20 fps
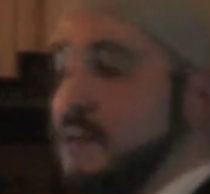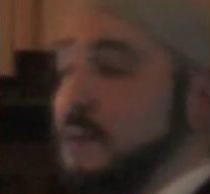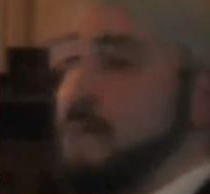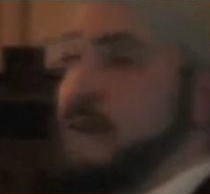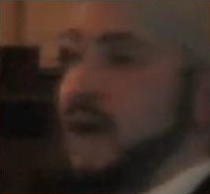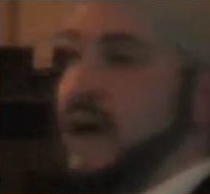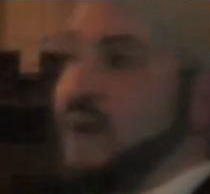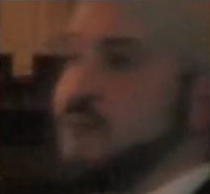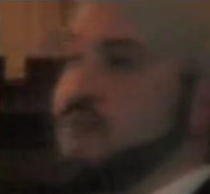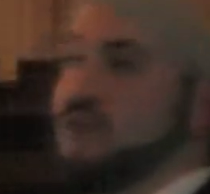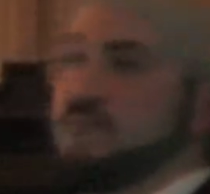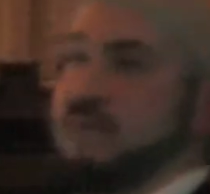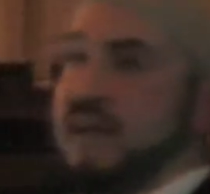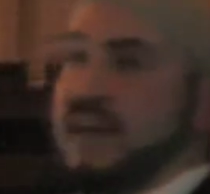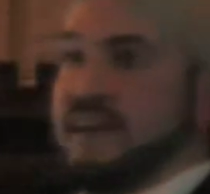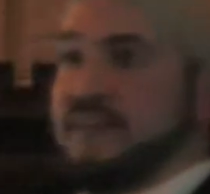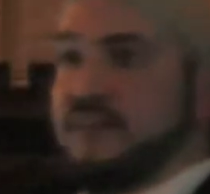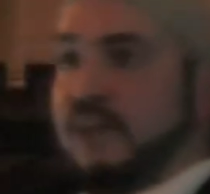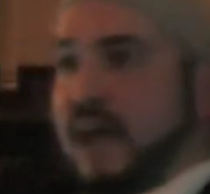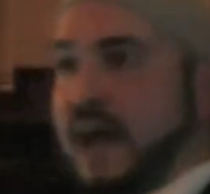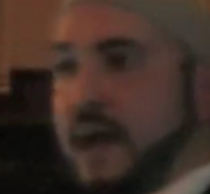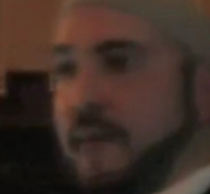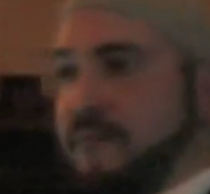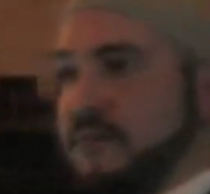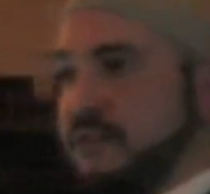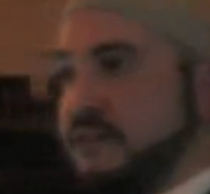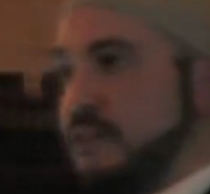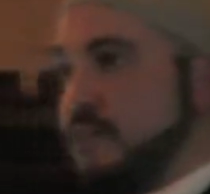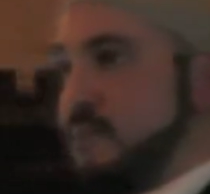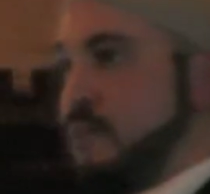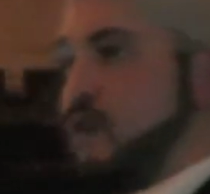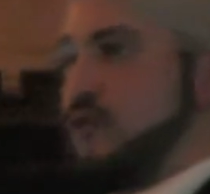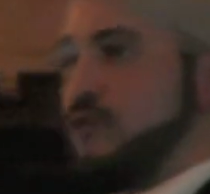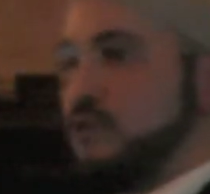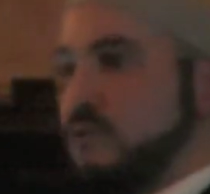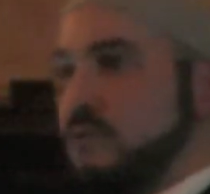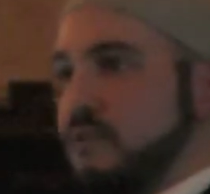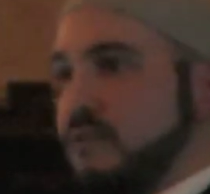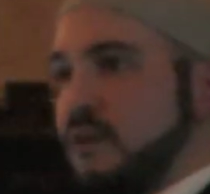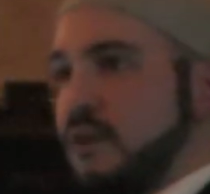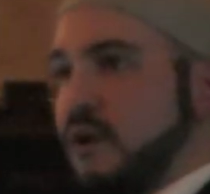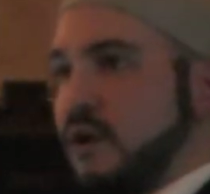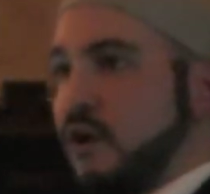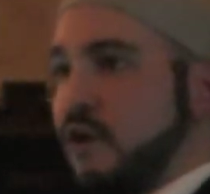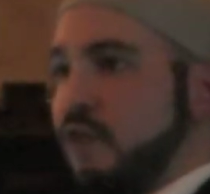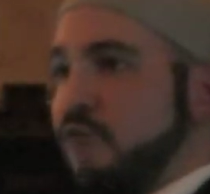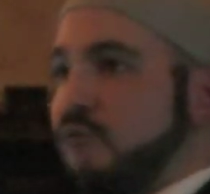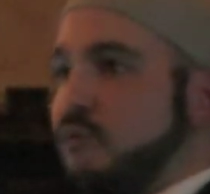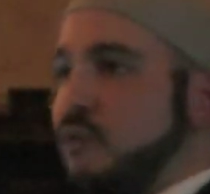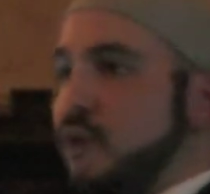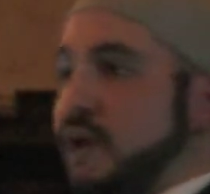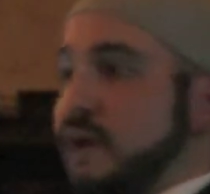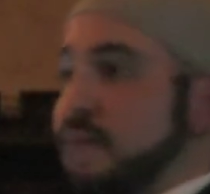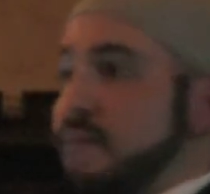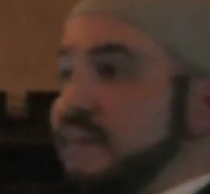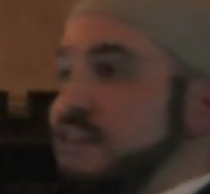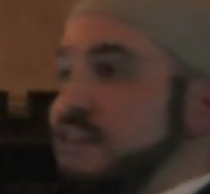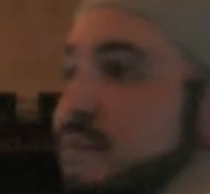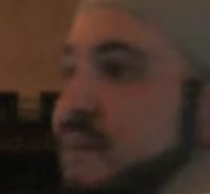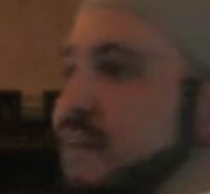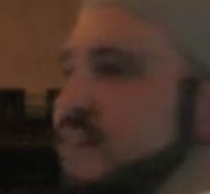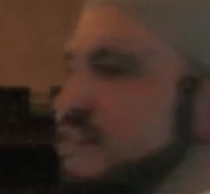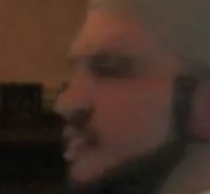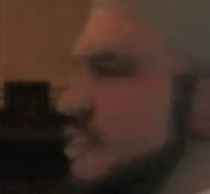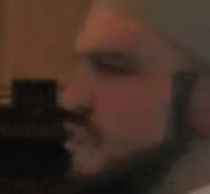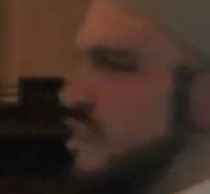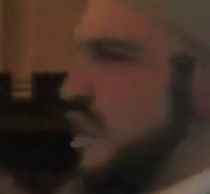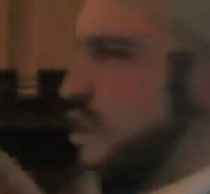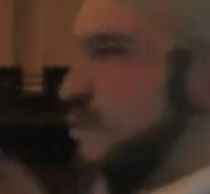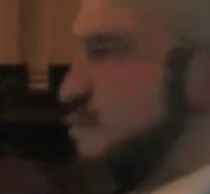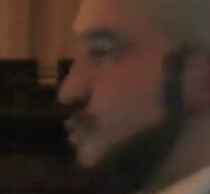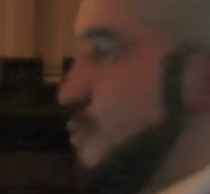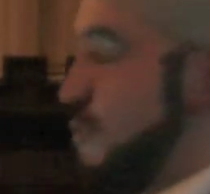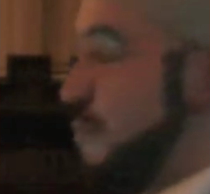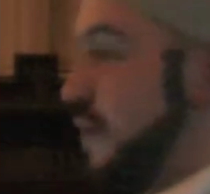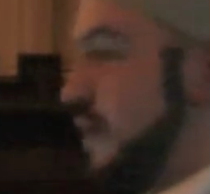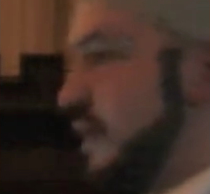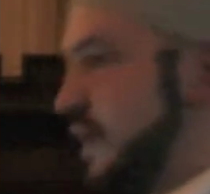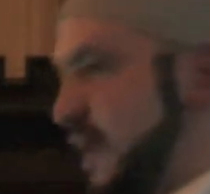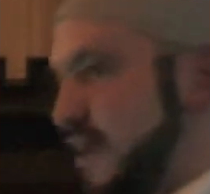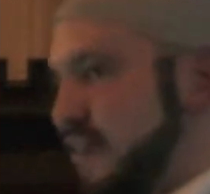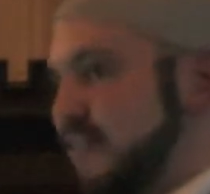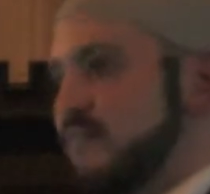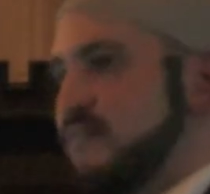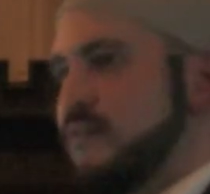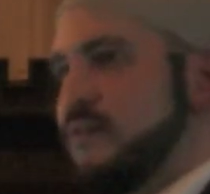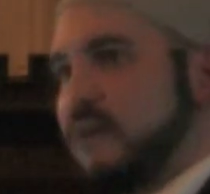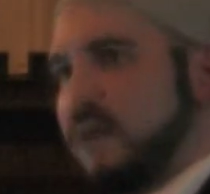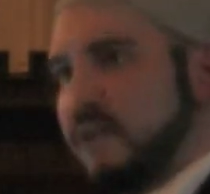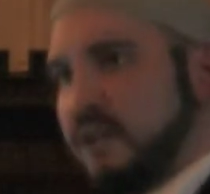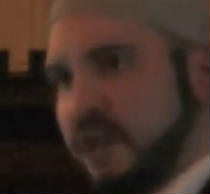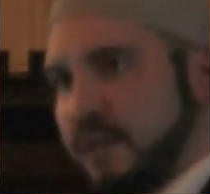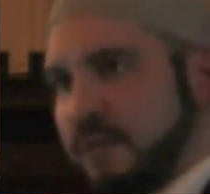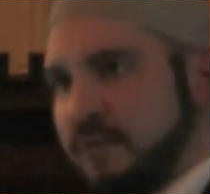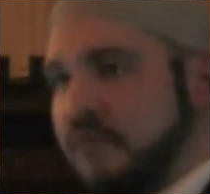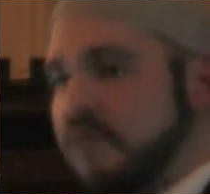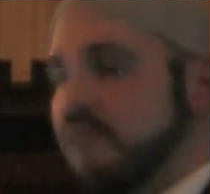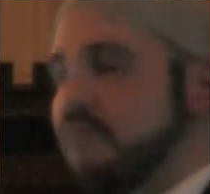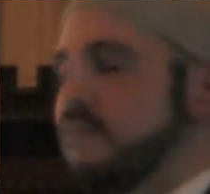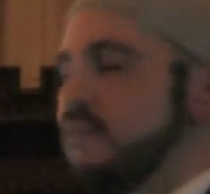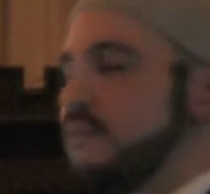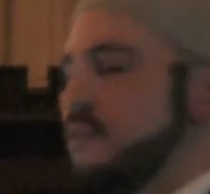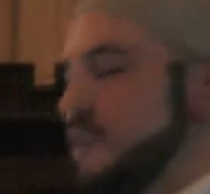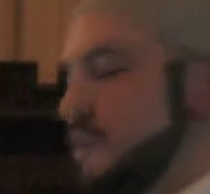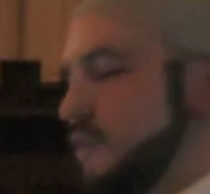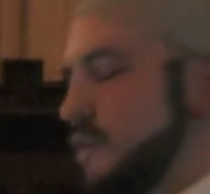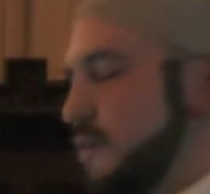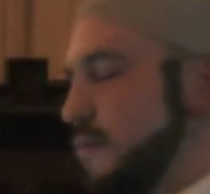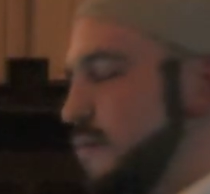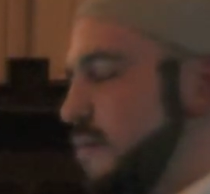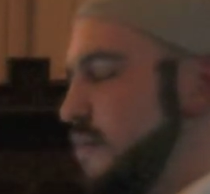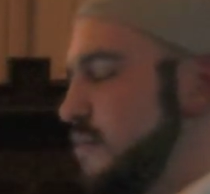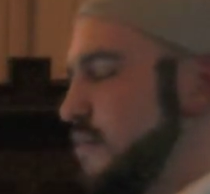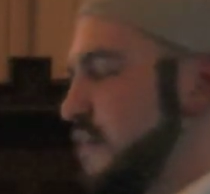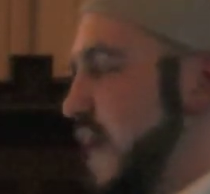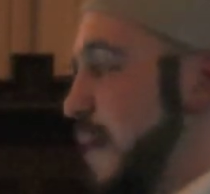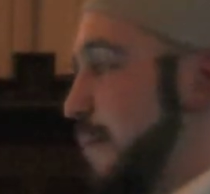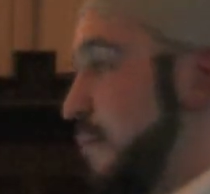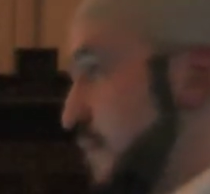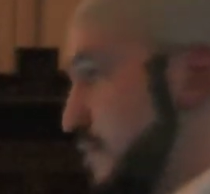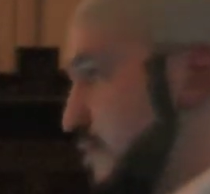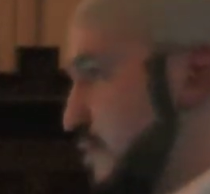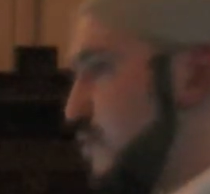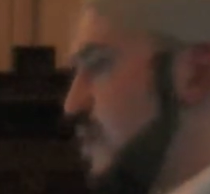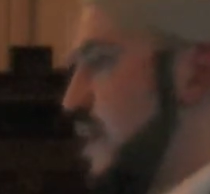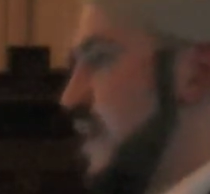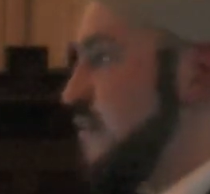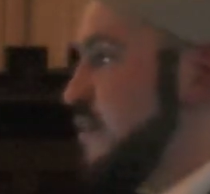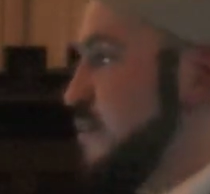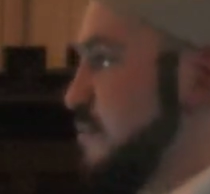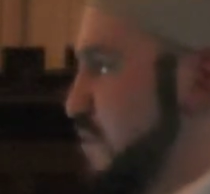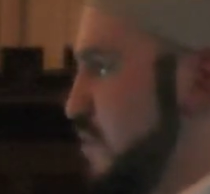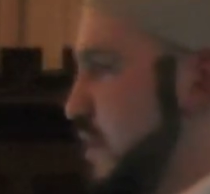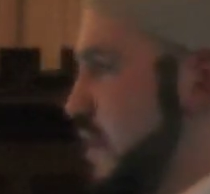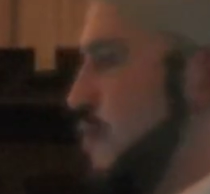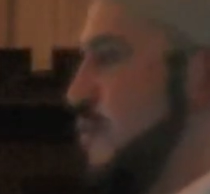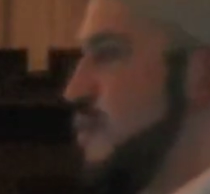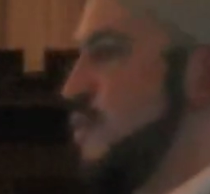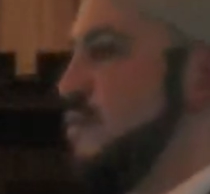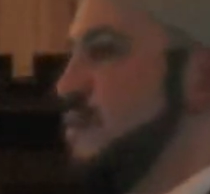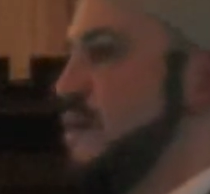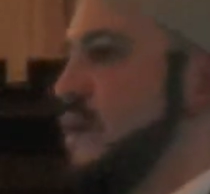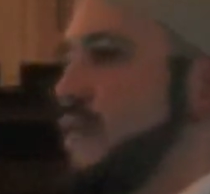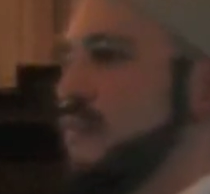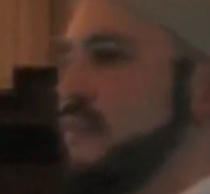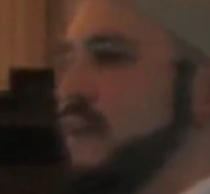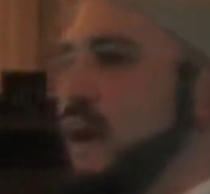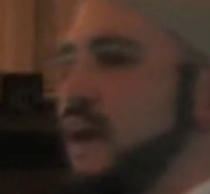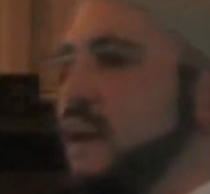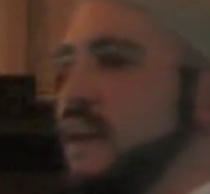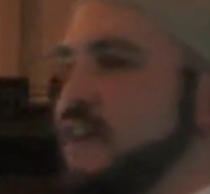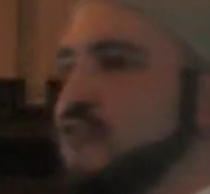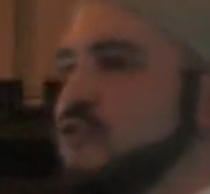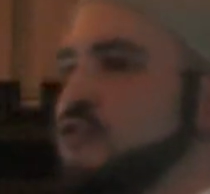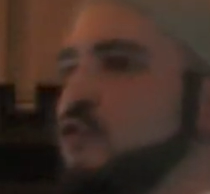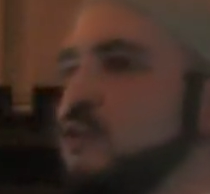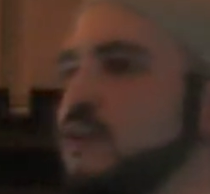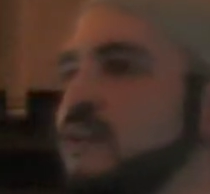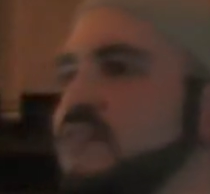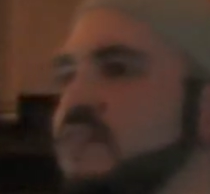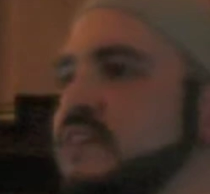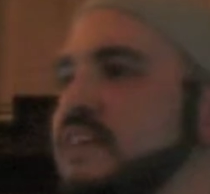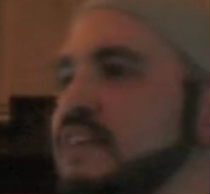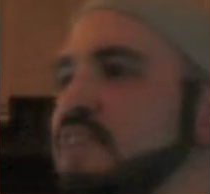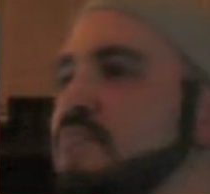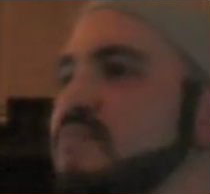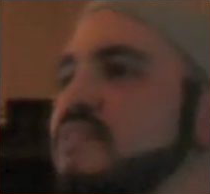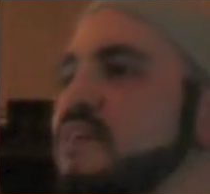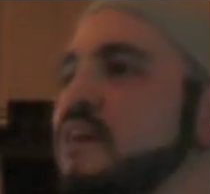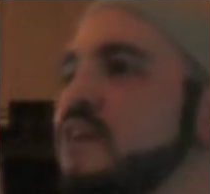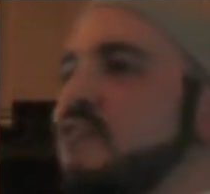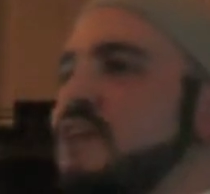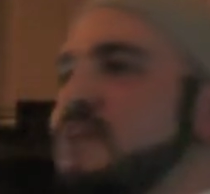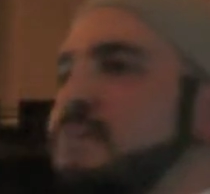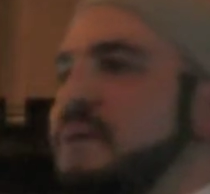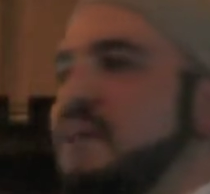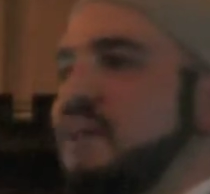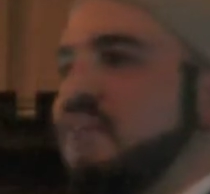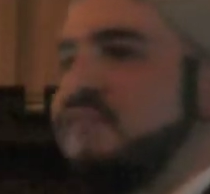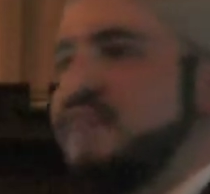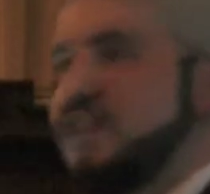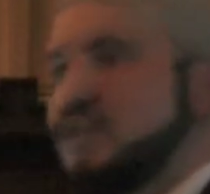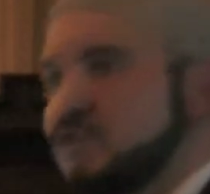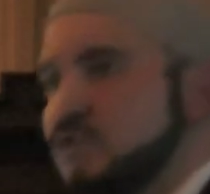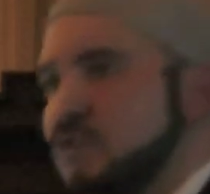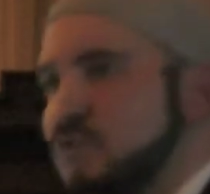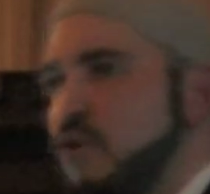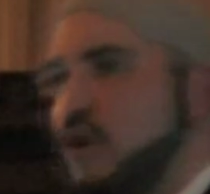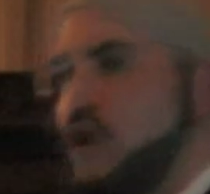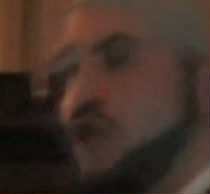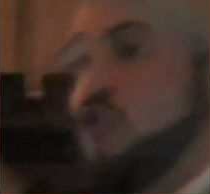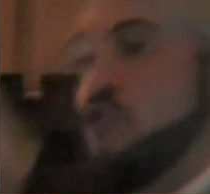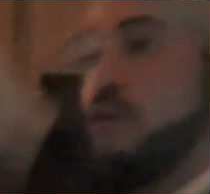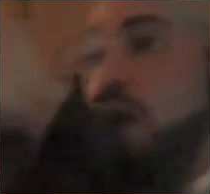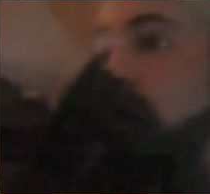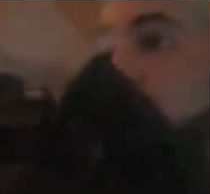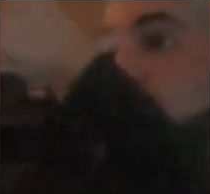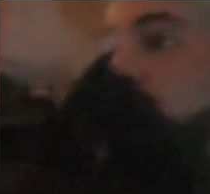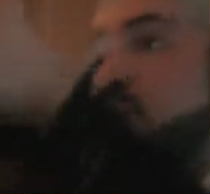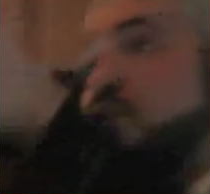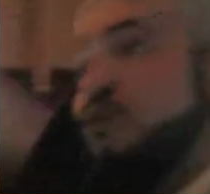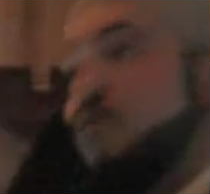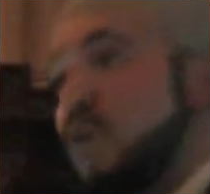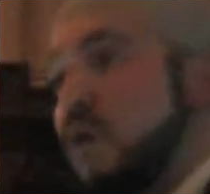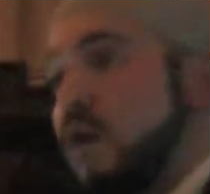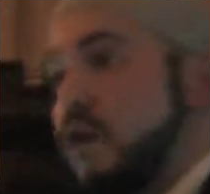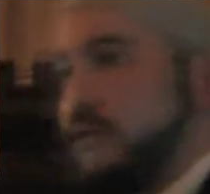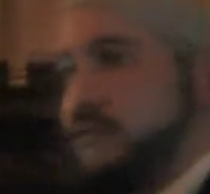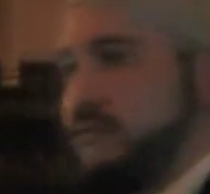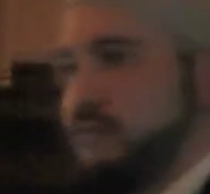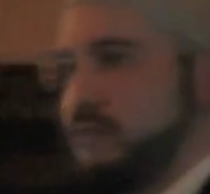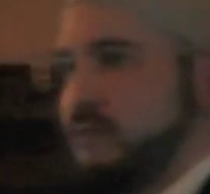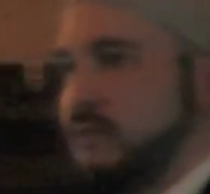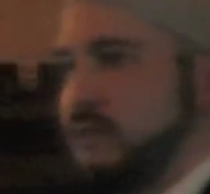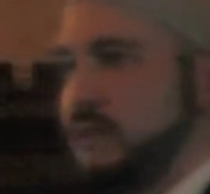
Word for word: the man was made as the model of what it to be successful. Again, liberalist, capitalist society material, that unless you're doing something that's materially beneficial, you have no worth.